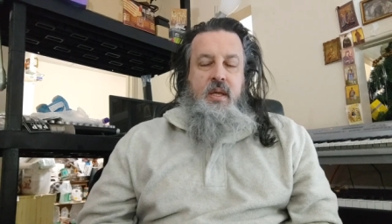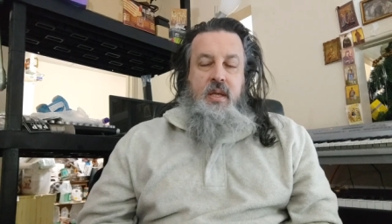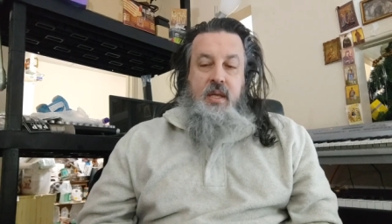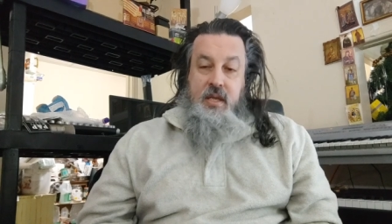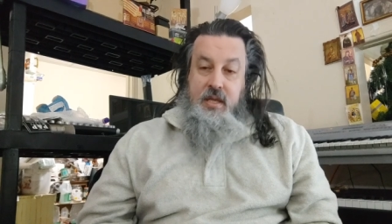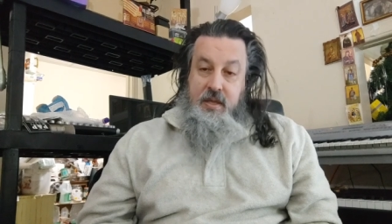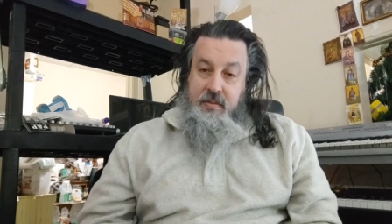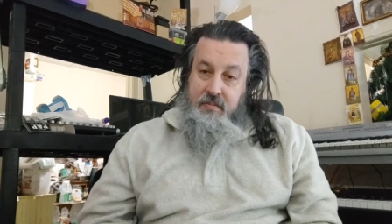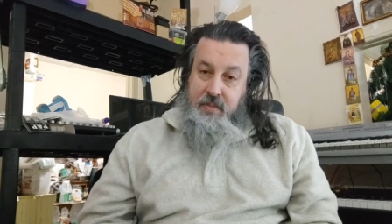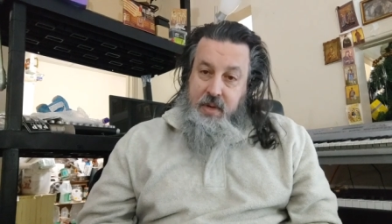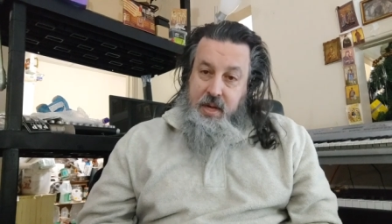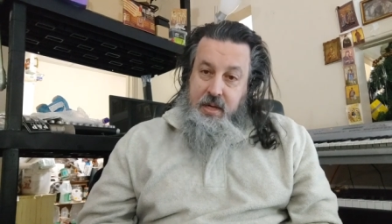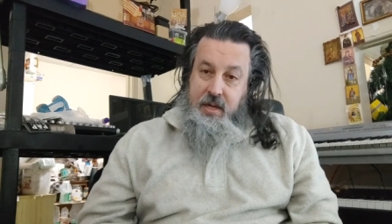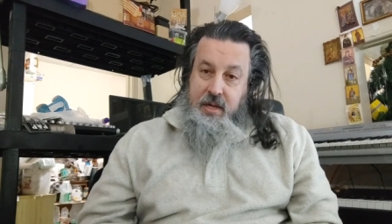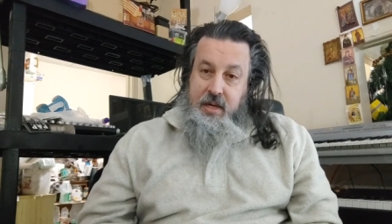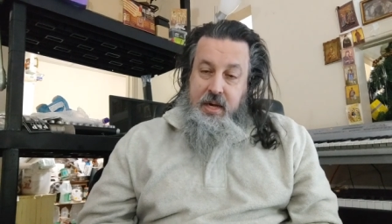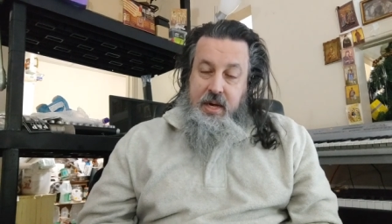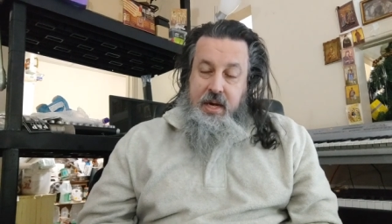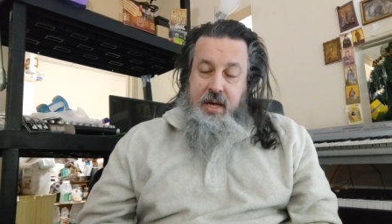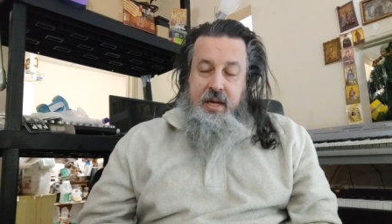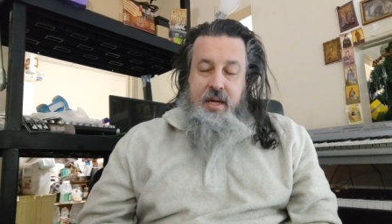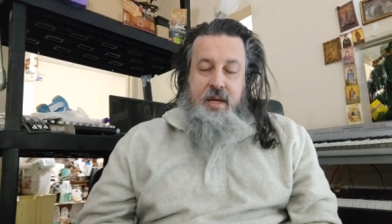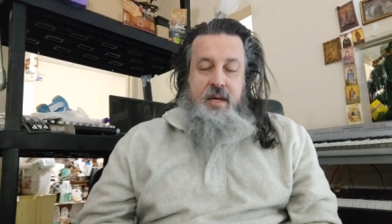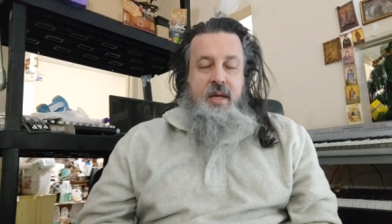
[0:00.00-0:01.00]
That's
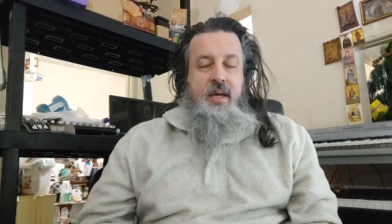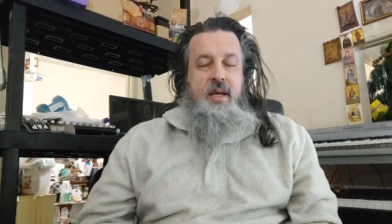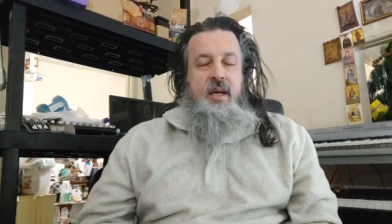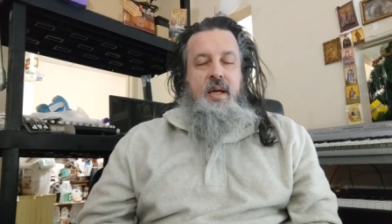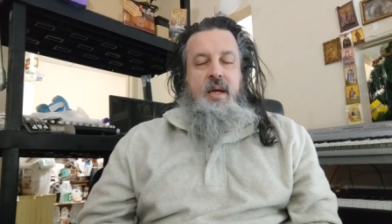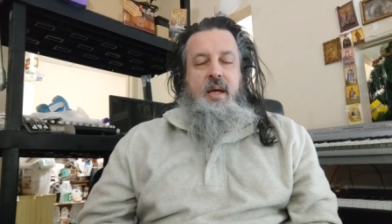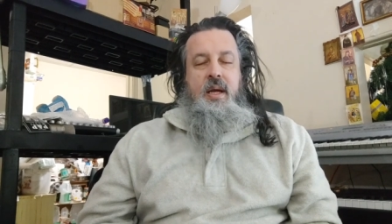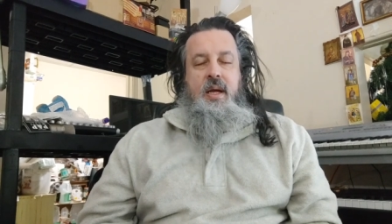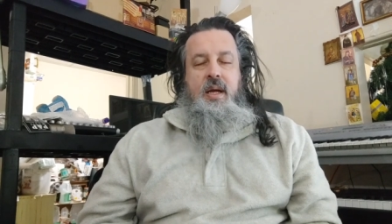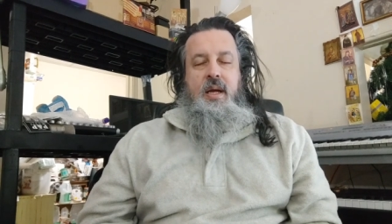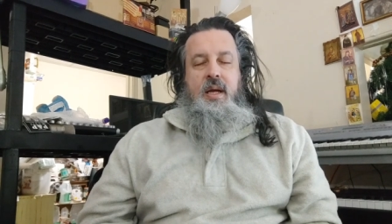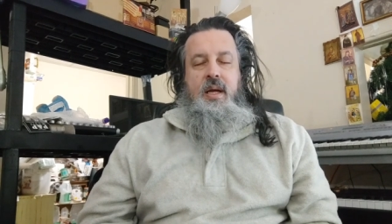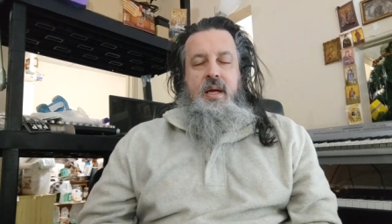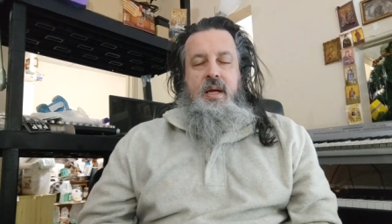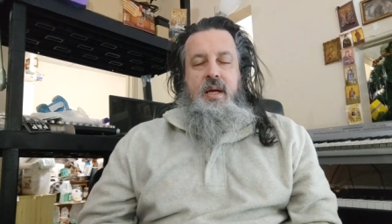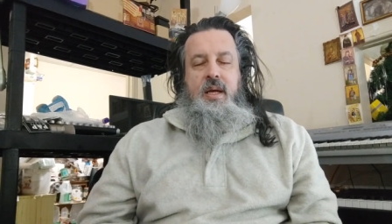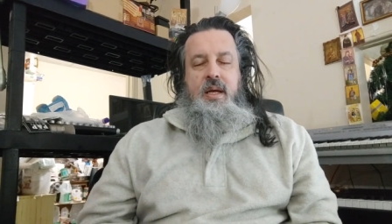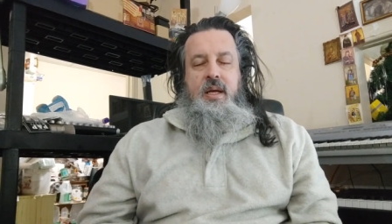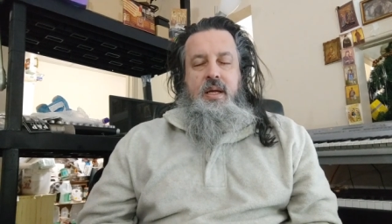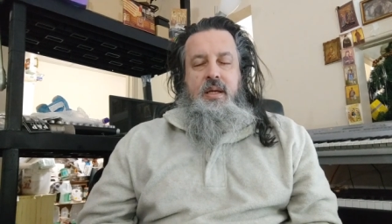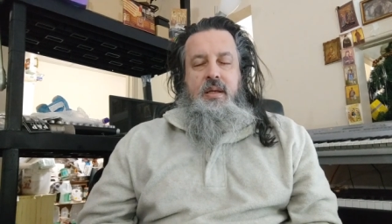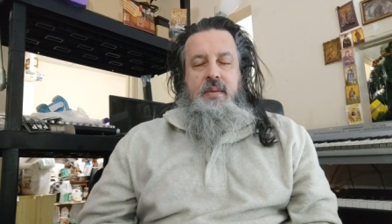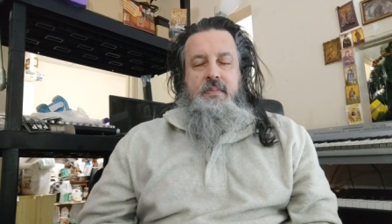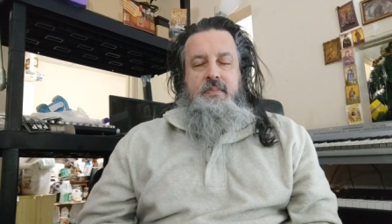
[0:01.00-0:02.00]
Monday.
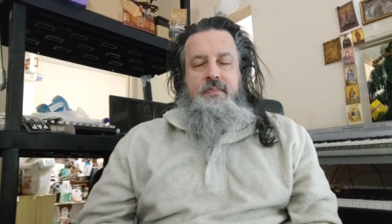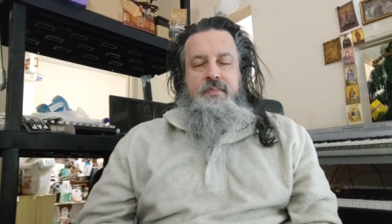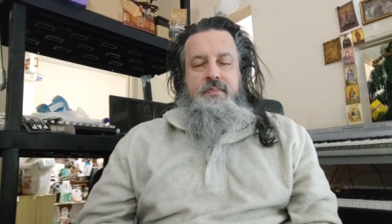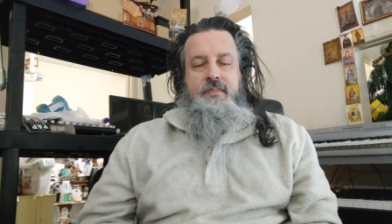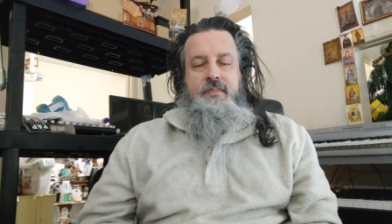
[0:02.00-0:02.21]
Uh,